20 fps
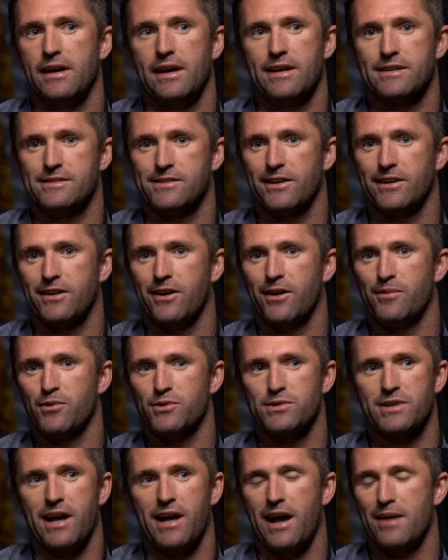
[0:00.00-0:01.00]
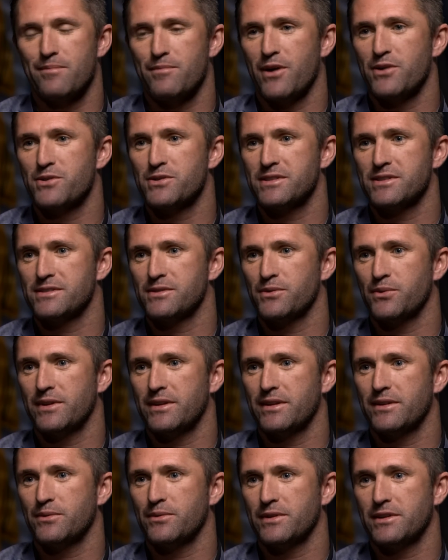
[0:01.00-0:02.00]
it's like almost cat and mouse, isn't
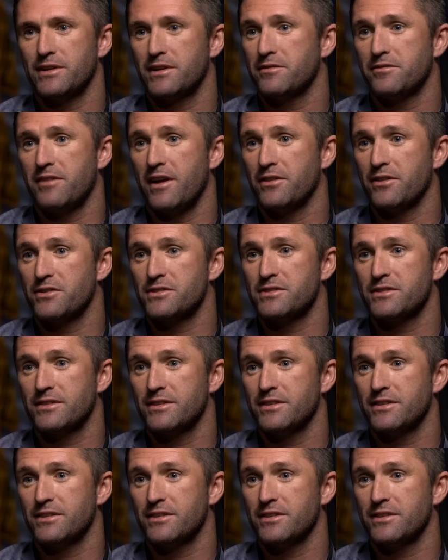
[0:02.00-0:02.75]
it, with the defenders.